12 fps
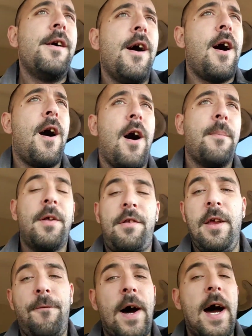A
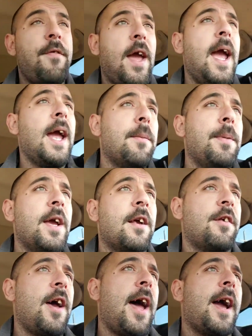C5A to be
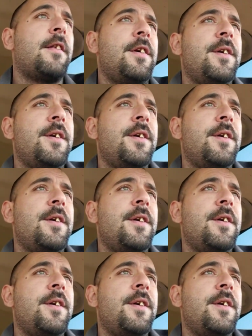exact.